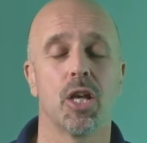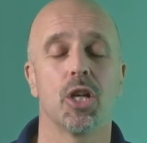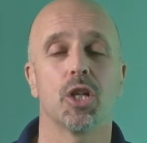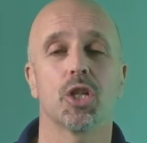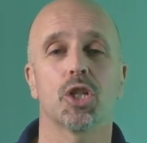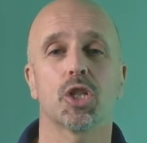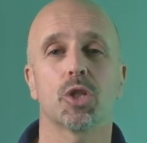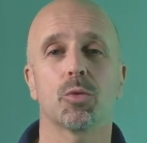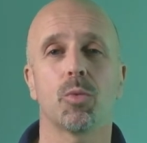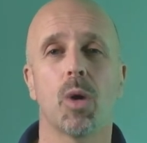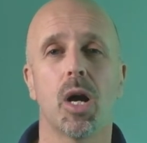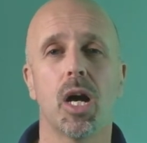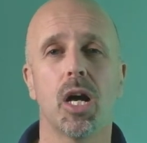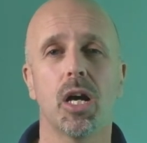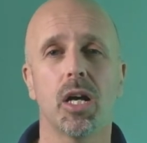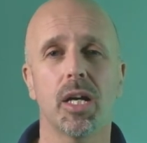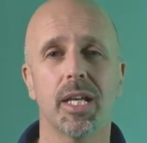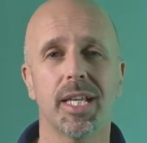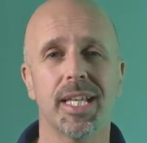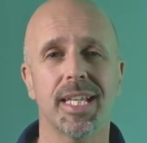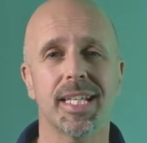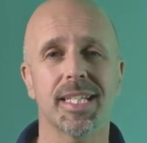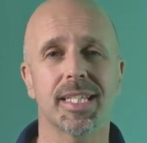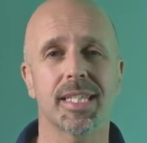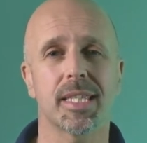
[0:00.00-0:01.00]
Schwa
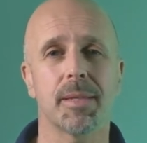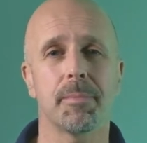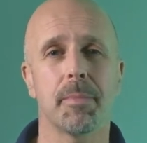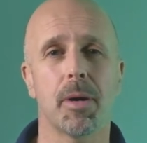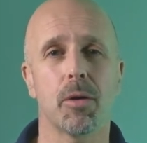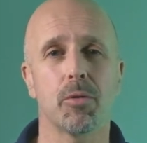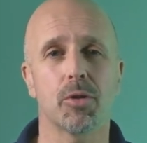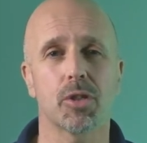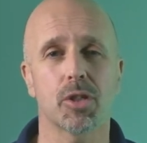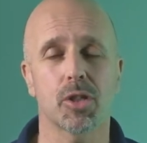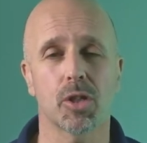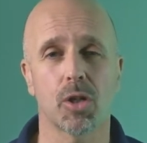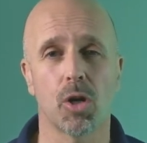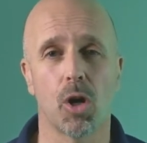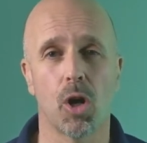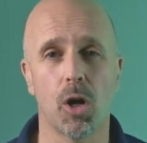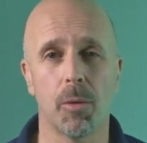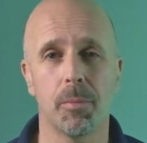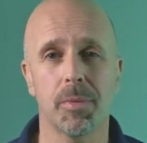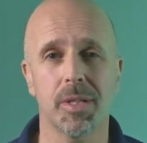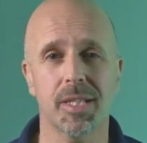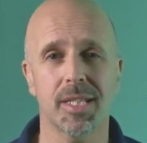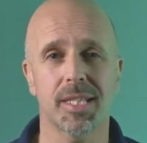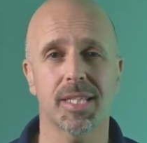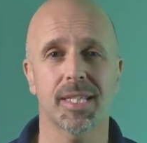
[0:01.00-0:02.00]
is the most
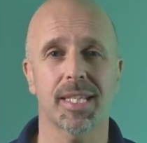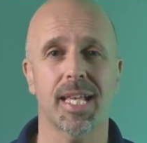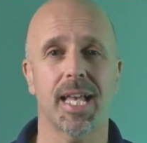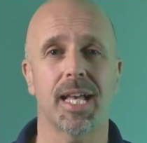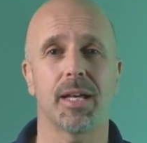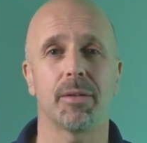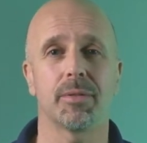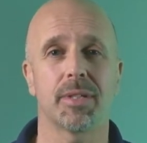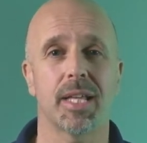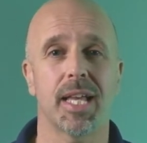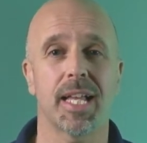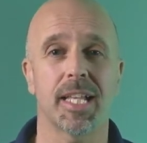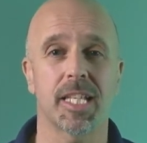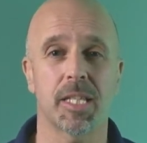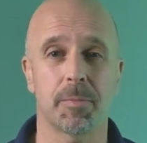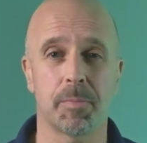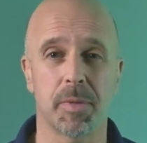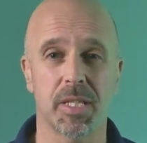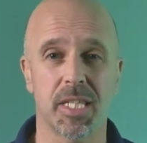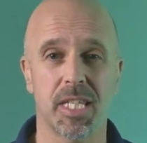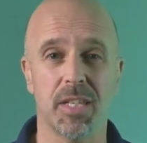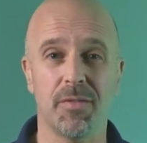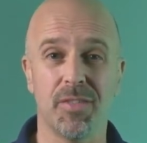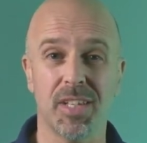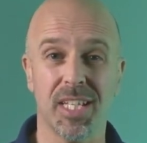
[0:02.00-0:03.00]
common sound, and
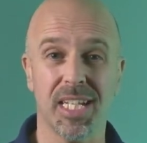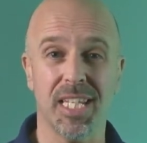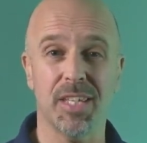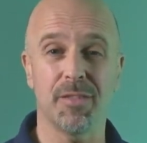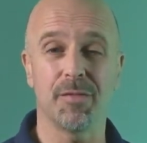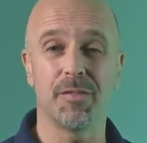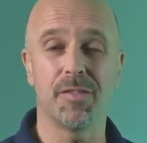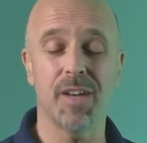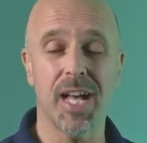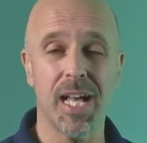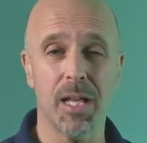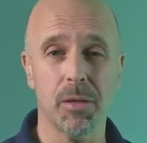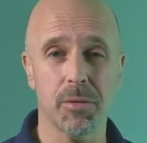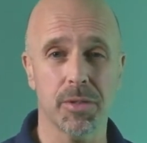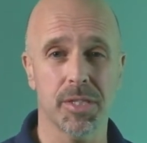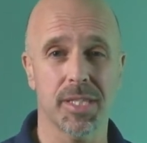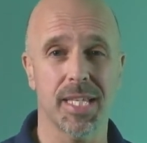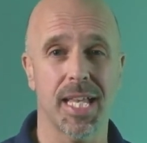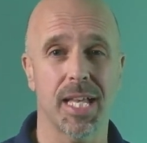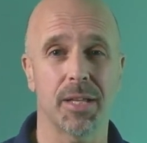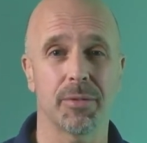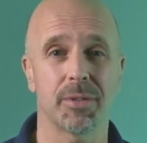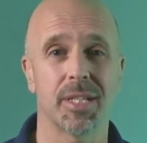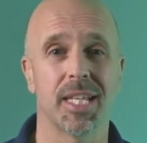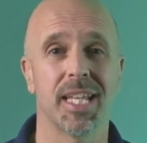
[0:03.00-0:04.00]
specifically vowel
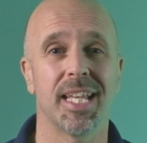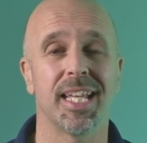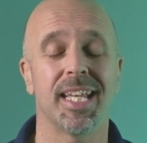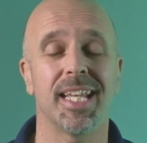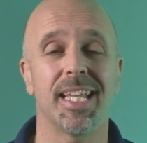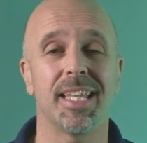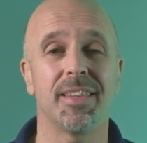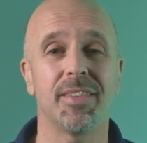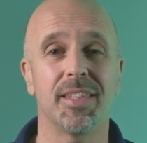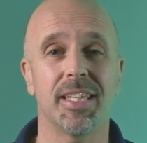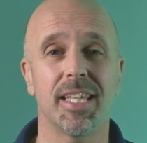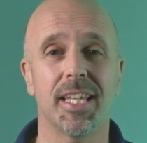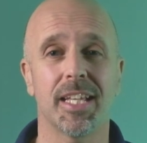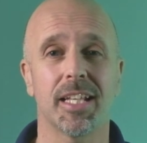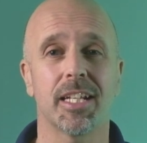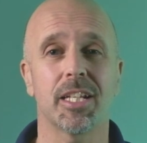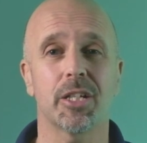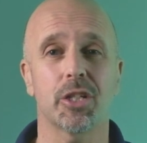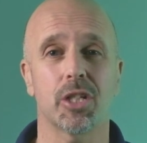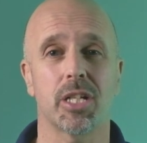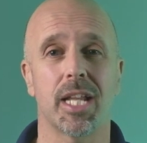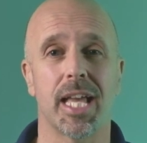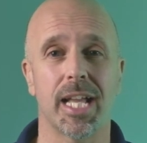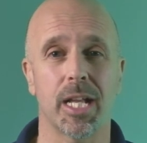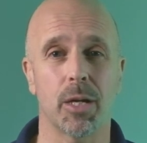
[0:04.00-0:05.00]
sound, in the
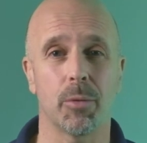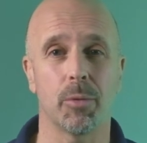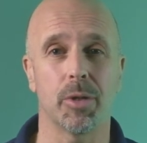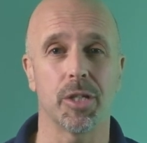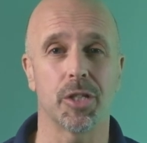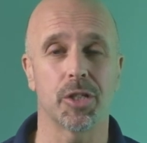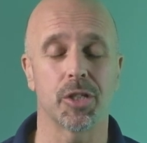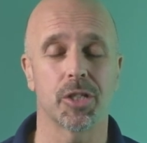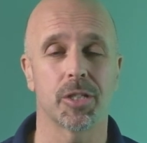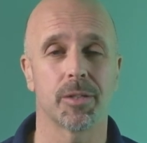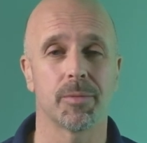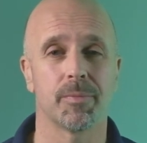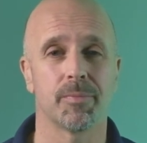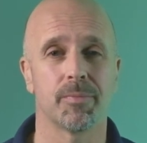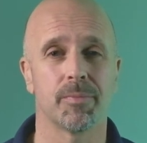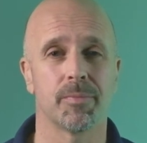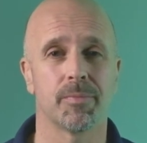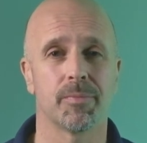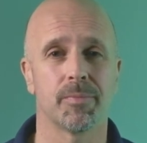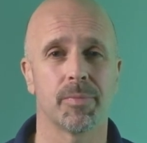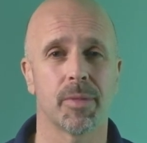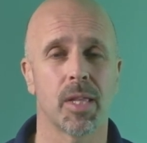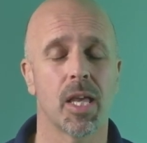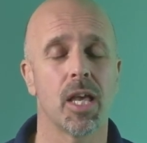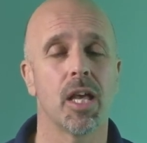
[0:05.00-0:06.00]
English language.
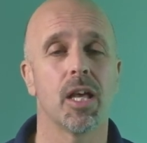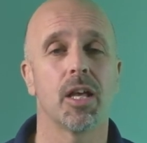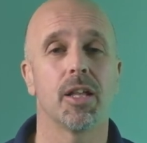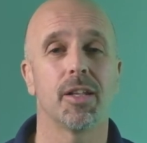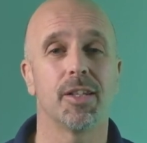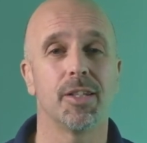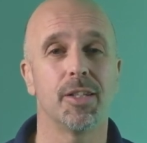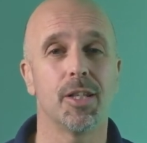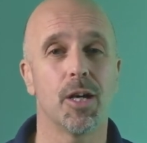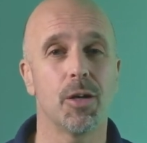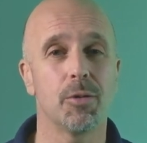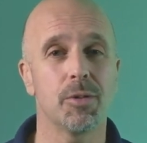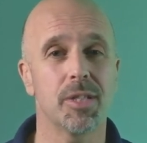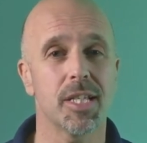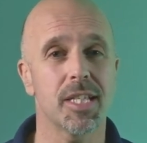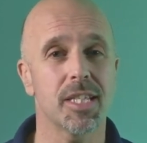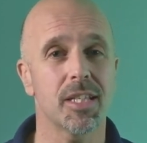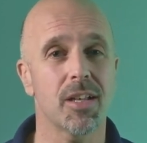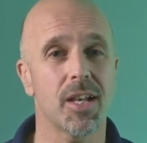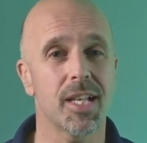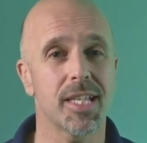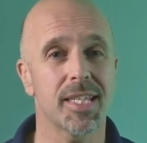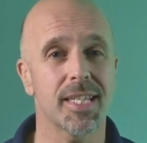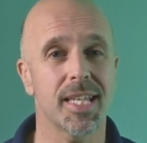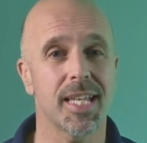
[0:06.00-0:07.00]
Notice
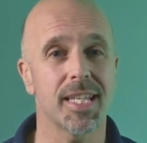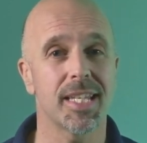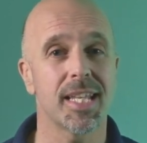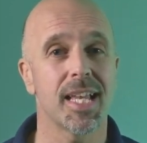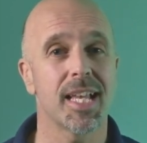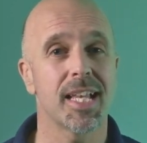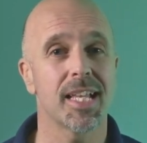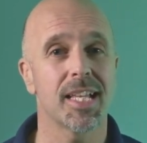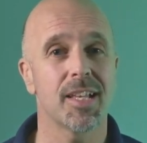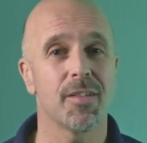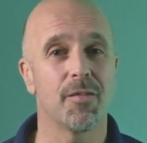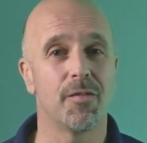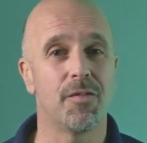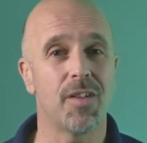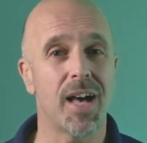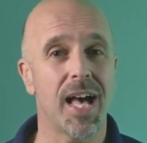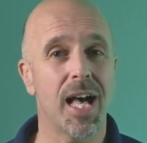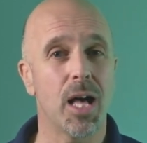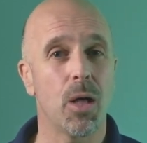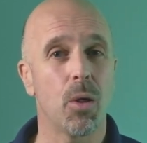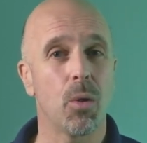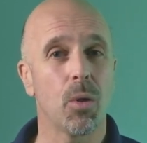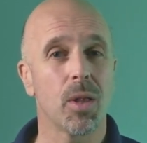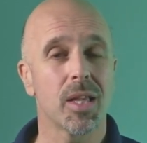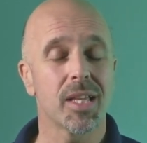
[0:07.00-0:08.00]
I said
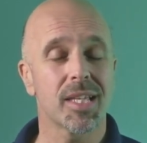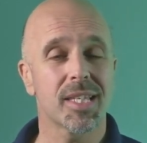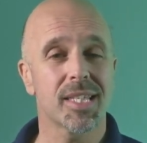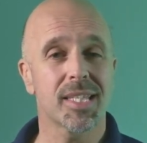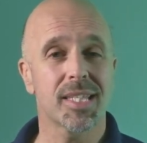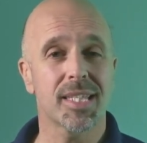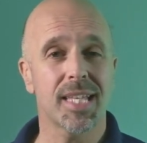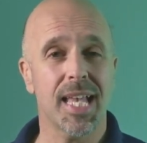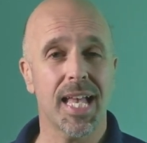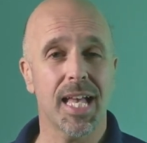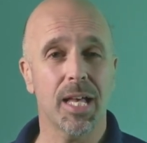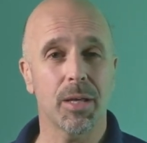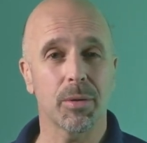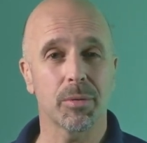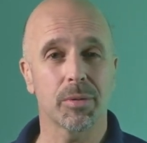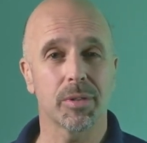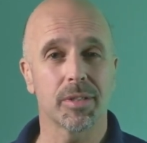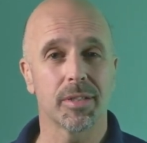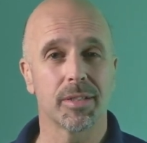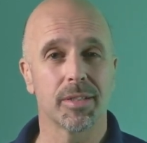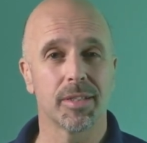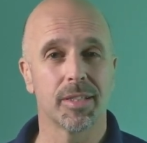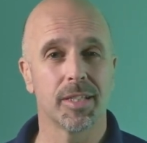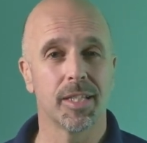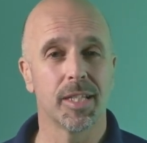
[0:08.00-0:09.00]
vowel sound,
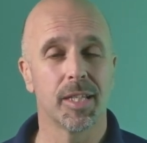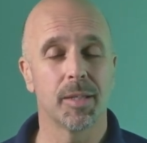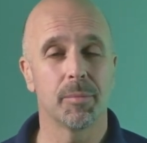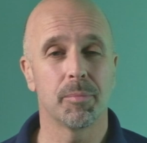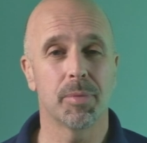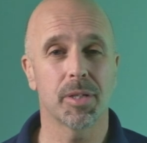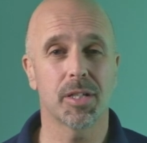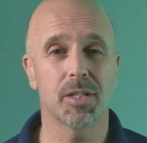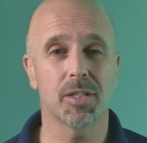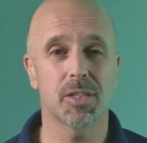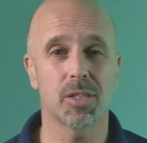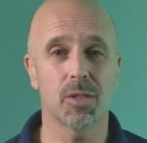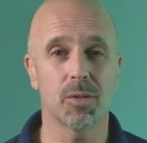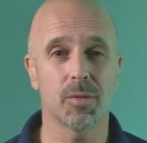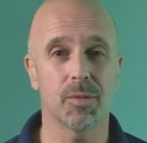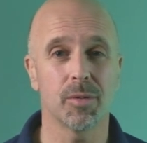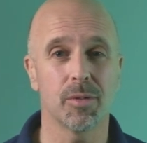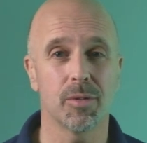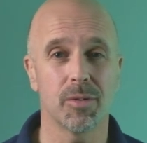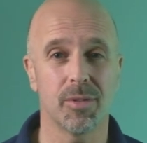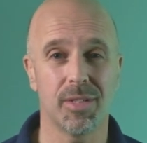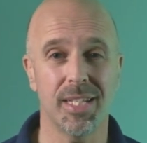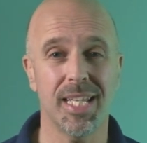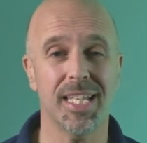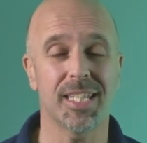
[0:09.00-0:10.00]
because the
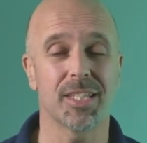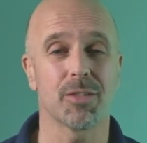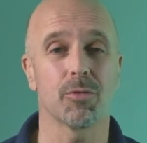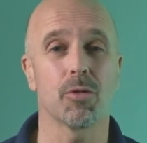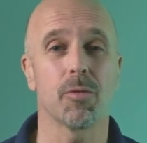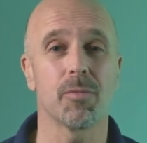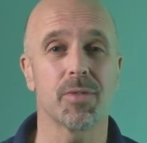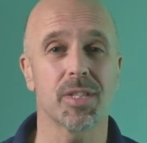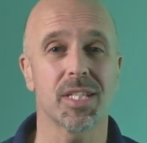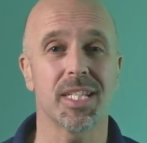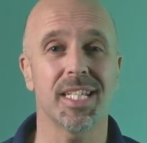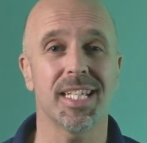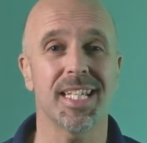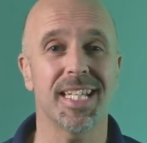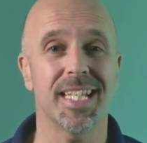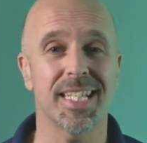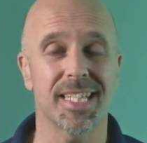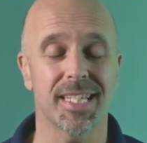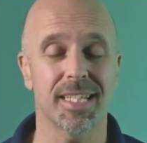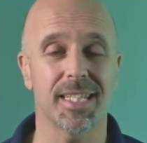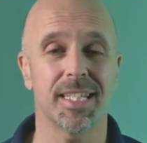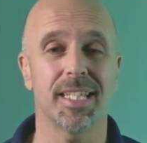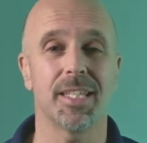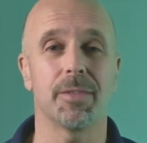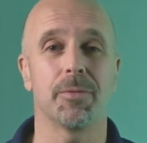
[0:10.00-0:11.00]
letter obviously
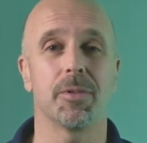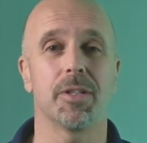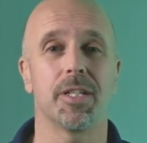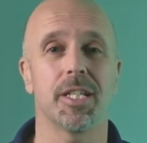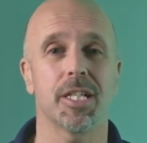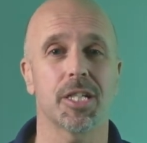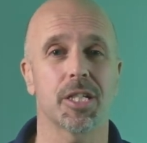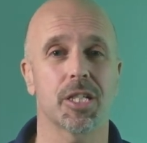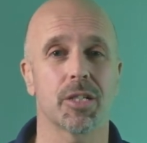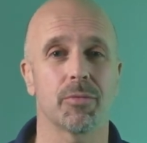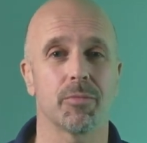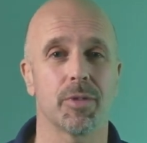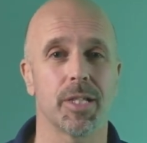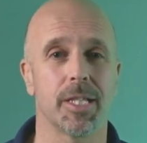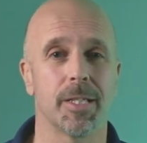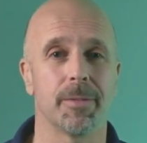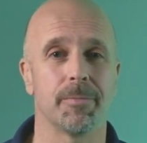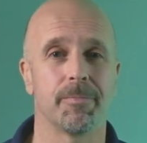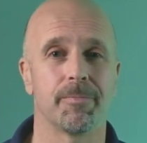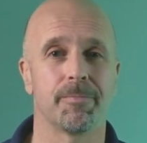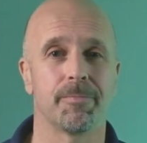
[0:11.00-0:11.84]
isn't in the dictionary.